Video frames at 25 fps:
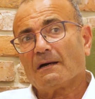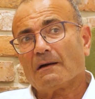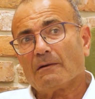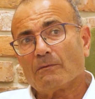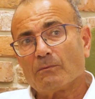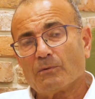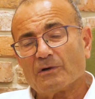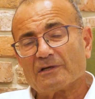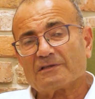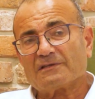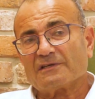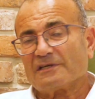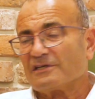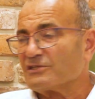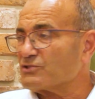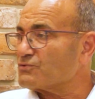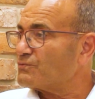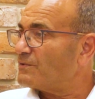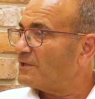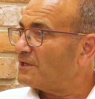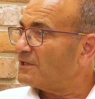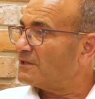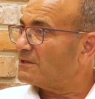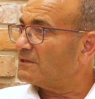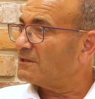what
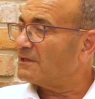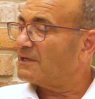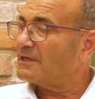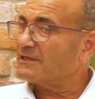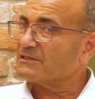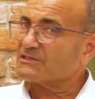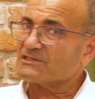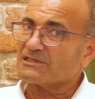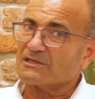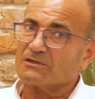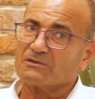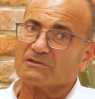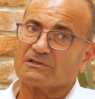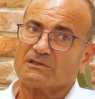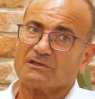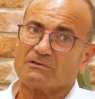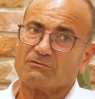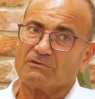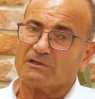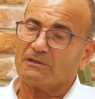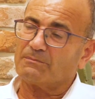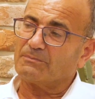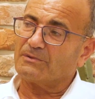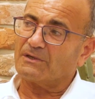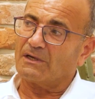Israel and Saudi
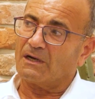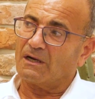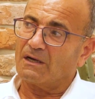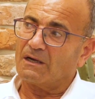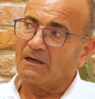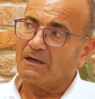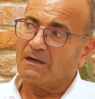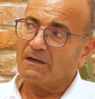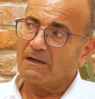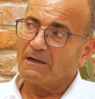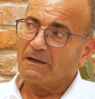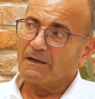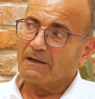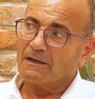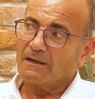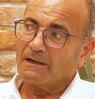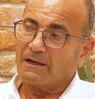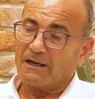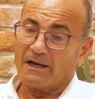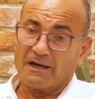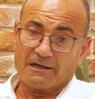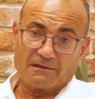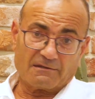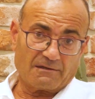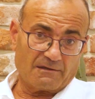Arabia,
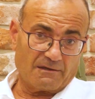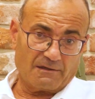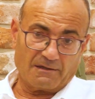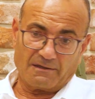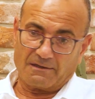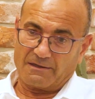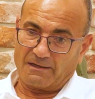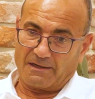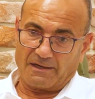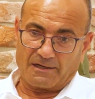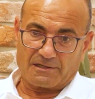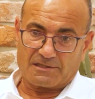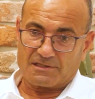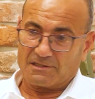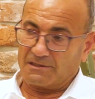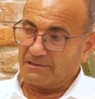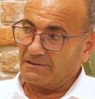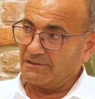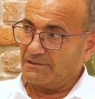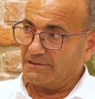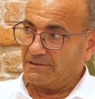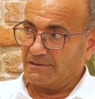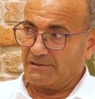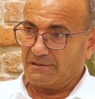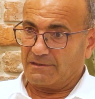I think
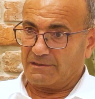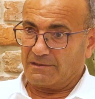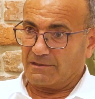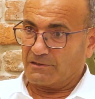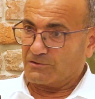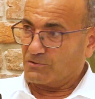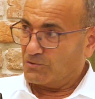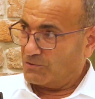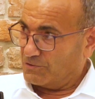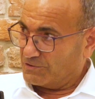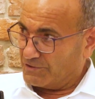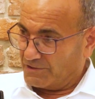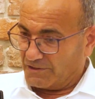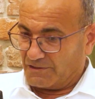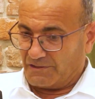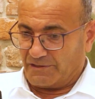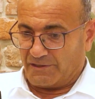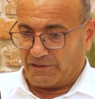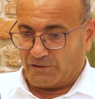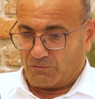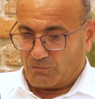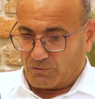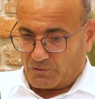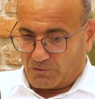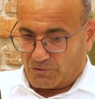actually
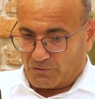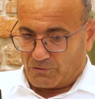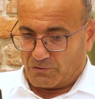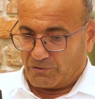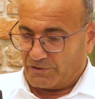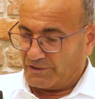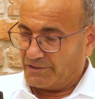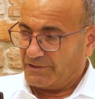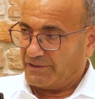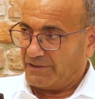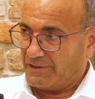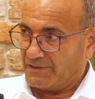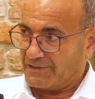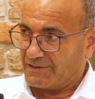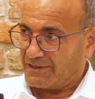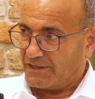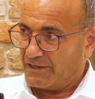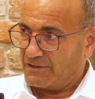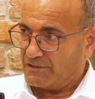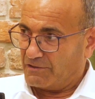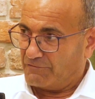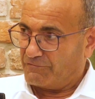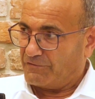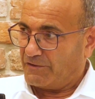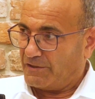accordingly or in
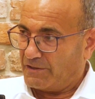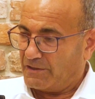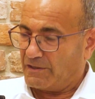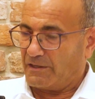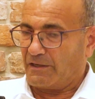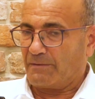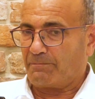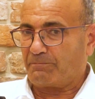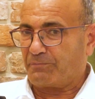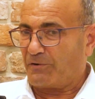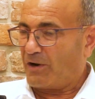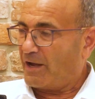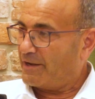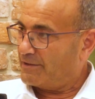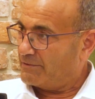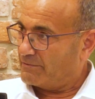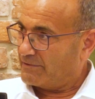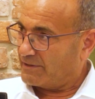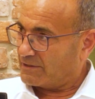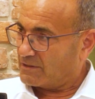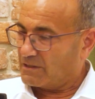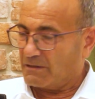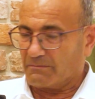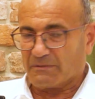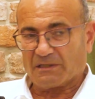kind of a prior
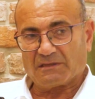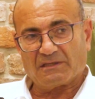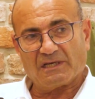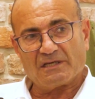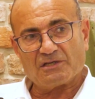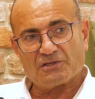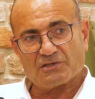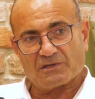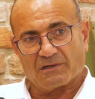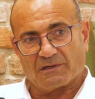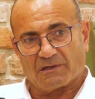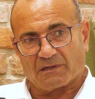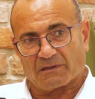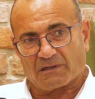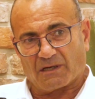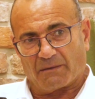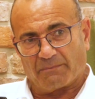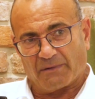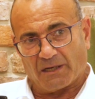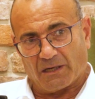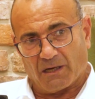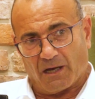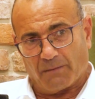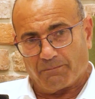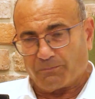accommodation are
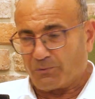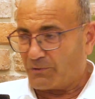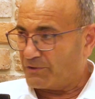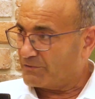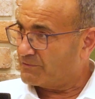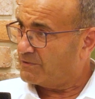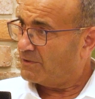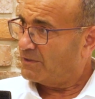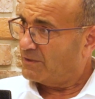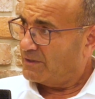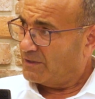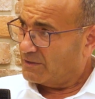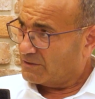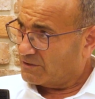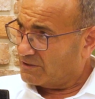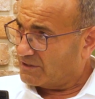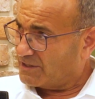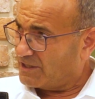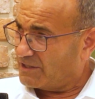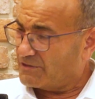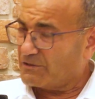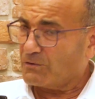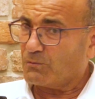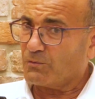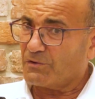coming up with,
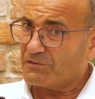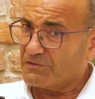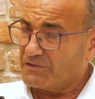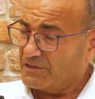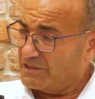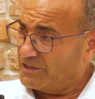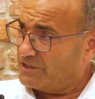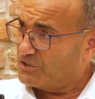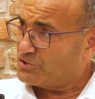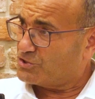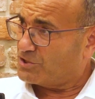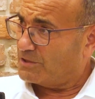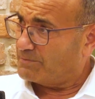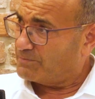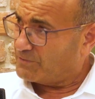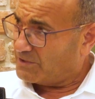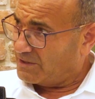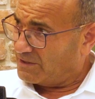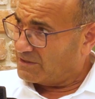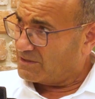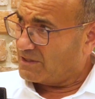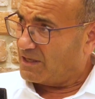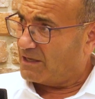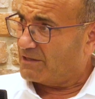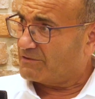together with Egypt
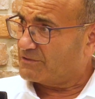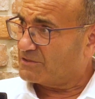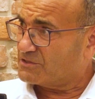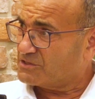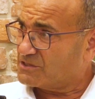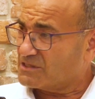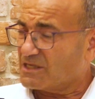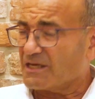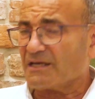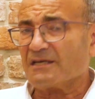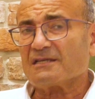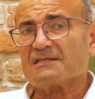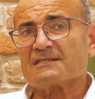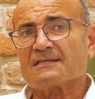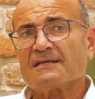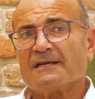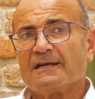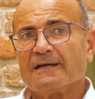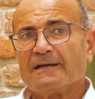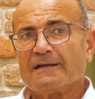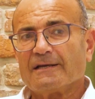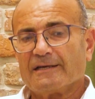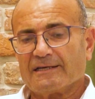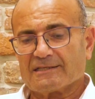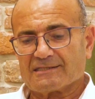and other states,
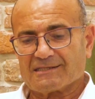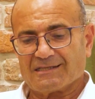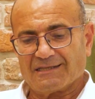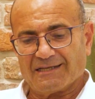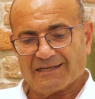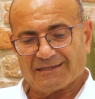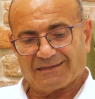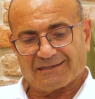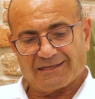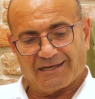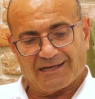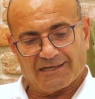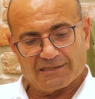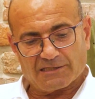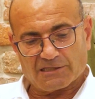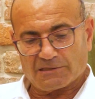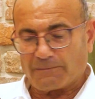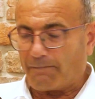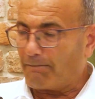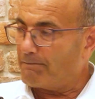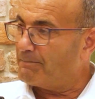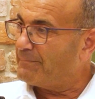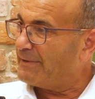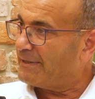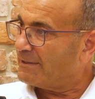is let us
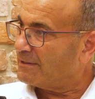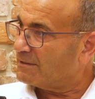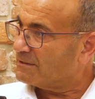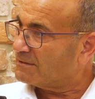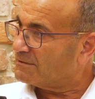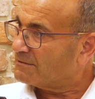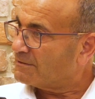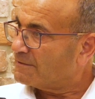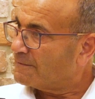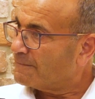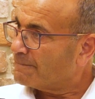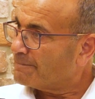build